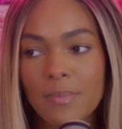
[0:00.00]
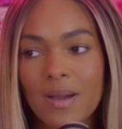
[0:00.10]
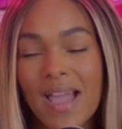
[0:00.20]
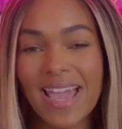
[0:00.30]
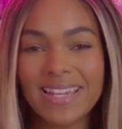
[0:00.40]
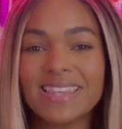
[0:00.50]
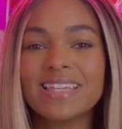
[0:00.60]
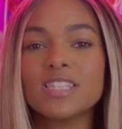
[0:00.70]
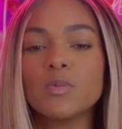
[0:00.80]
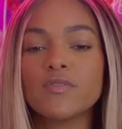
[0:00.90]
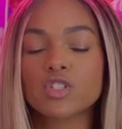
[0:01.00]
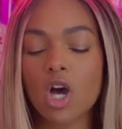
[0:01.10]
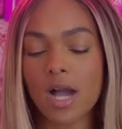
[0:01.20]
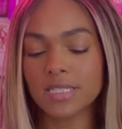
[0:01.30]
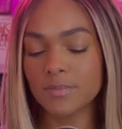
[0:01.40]
about anything that we've
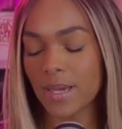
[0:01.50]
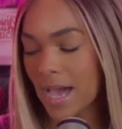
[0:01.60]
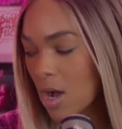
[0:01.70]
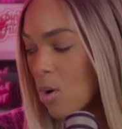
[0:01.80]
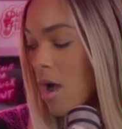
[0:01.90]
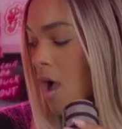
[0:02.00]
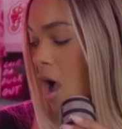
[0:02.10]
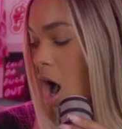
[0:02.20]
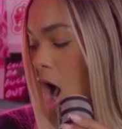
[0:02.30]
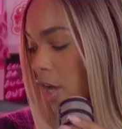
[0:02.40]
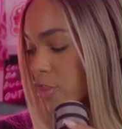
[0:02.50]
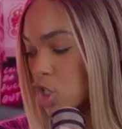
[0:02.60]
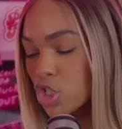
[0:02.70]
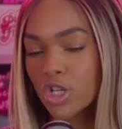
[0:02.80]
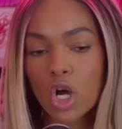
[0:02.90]
talked about on
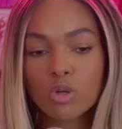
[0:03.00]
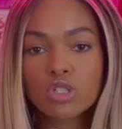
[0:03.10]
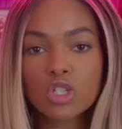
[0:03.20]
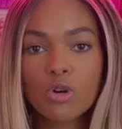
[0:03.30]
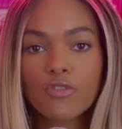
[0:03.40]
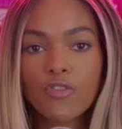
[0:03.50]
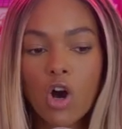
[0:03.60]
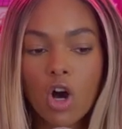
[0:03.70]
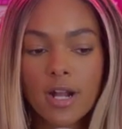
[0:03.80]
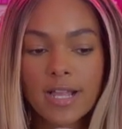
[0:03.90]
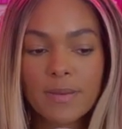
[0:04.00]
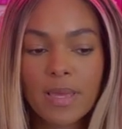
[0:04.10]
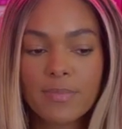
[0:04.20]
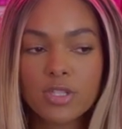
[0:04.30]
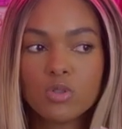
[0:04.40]
the show so far, and
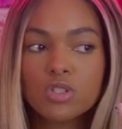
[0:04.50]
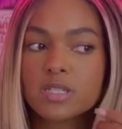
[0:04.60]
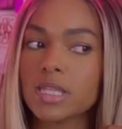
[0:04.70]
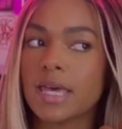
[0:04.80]
maybe you just